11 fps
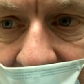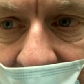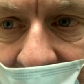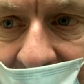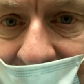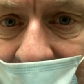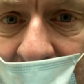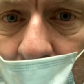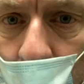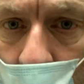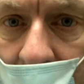I
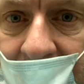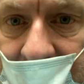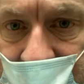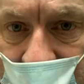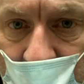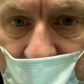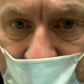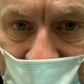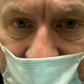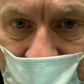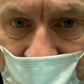like white with
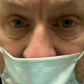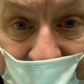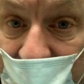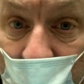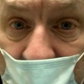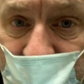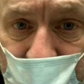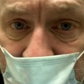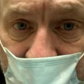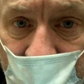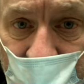my lunch. I've always
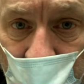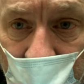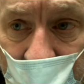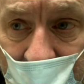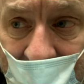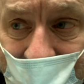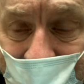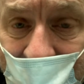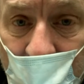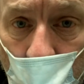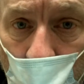been this way. I
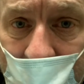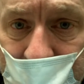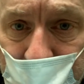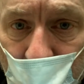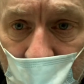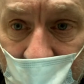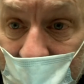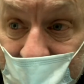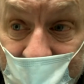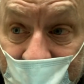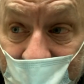like white bread. I
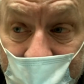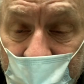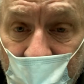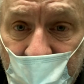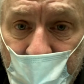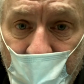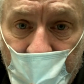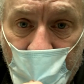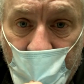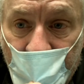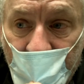just think it tastes
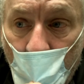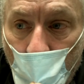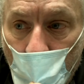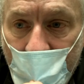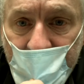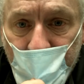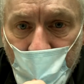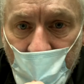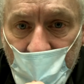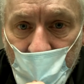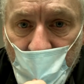better. White
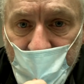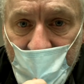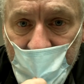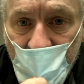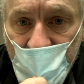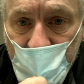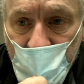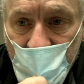bread with my lunch